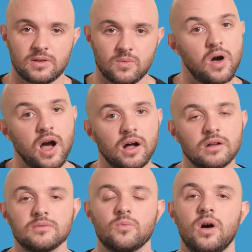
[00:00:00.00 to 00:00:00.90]
little
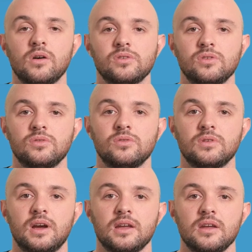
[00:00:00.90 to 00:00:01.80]
while
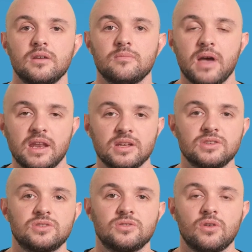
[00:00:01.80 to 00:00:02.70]
you
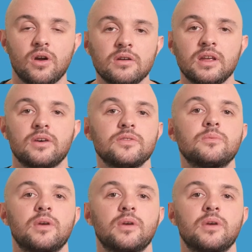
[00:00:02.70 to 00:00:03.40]
manage your own health and